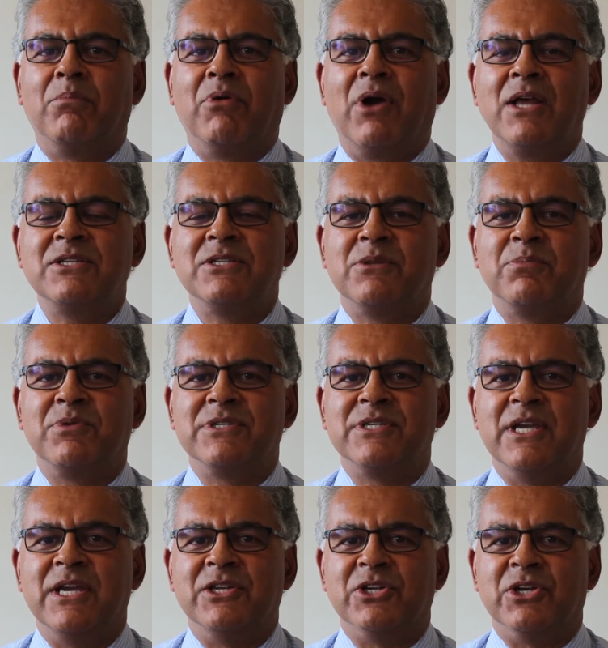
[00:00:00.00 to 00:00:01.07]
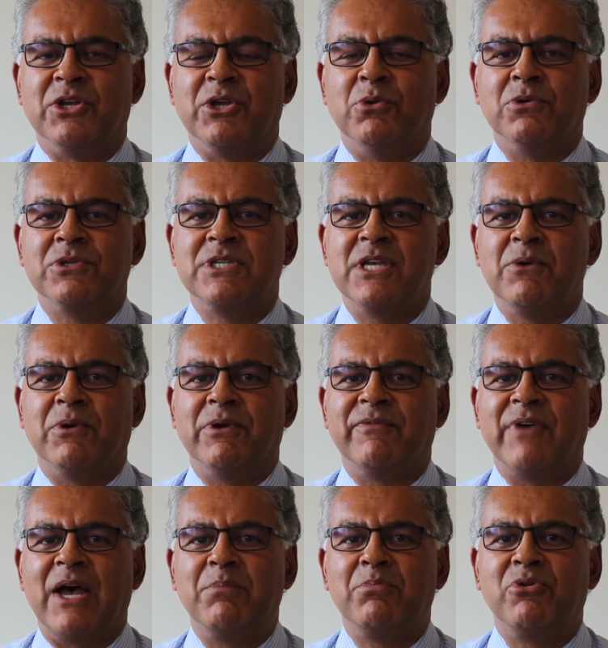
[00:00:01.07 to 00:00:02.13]
Prior to the procedure, you will see one of
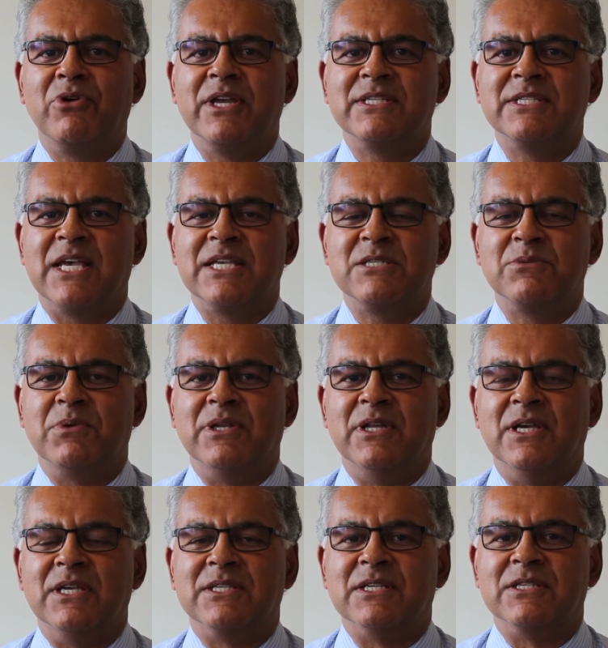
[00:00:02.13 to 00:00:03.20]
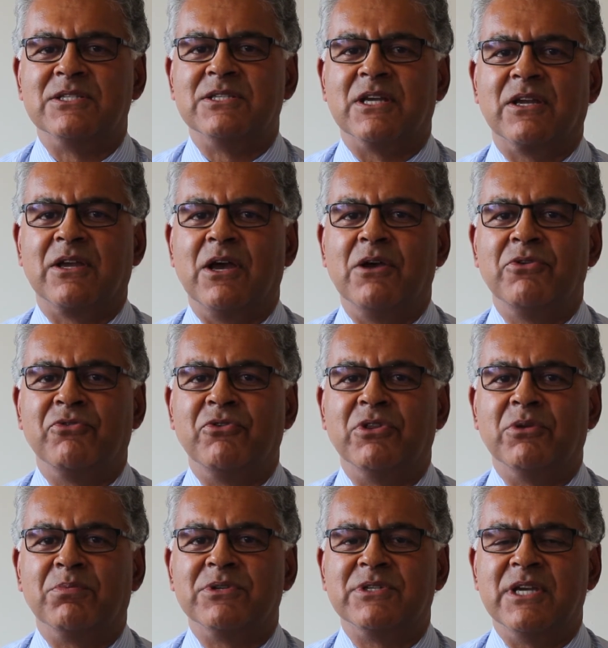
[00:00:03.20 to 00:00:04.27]
our pre-assessment nurses to go through
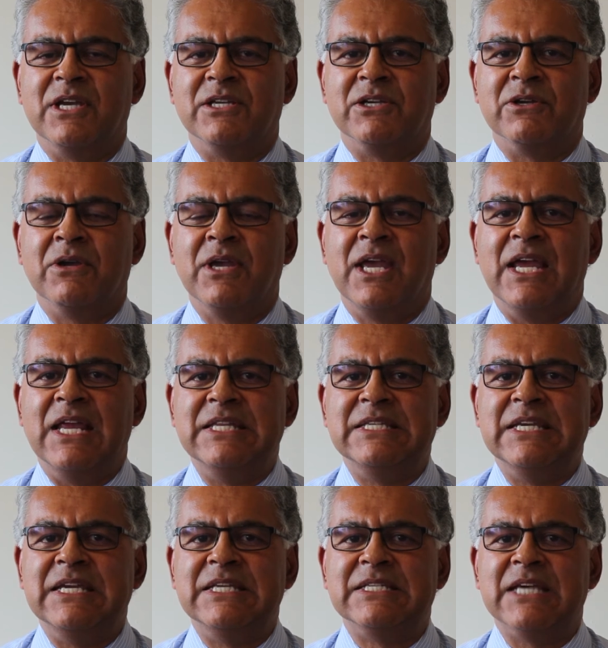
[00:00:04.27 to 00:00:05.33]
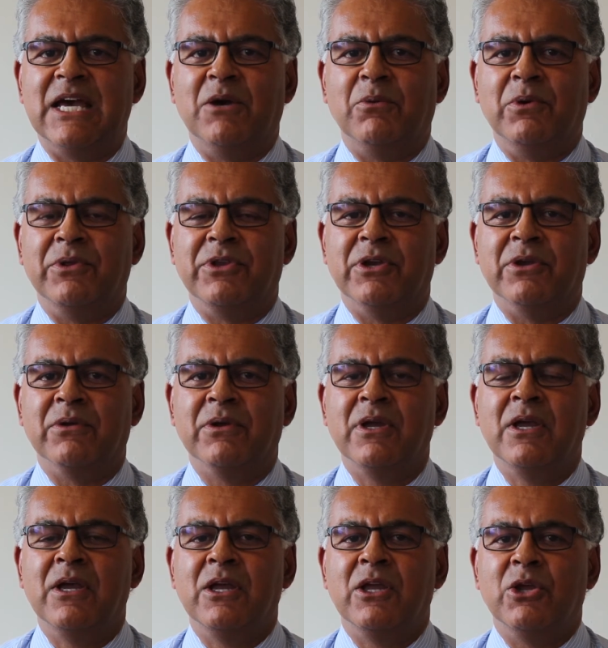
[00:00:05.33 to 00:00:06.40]
the procedure in detail with you.
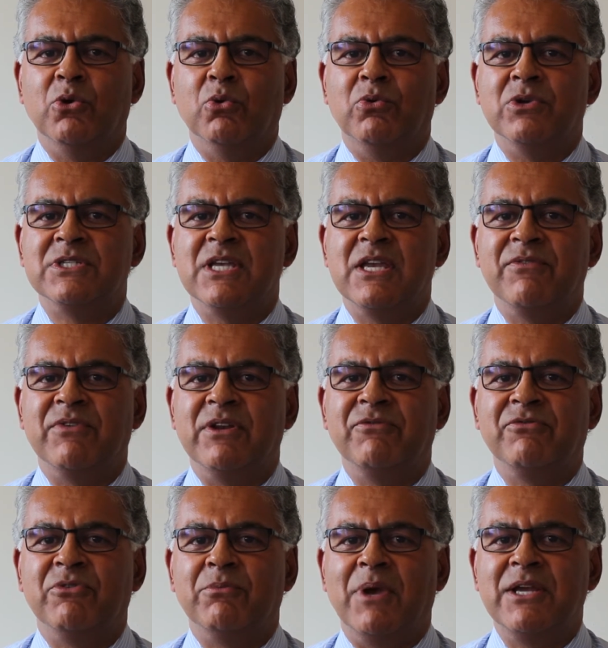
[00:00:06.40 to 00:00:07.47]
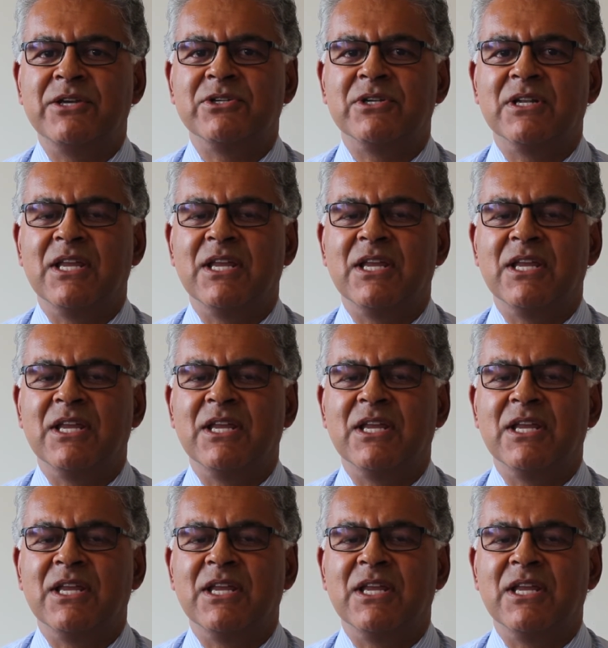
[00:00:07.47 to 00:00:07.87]
You will receive an information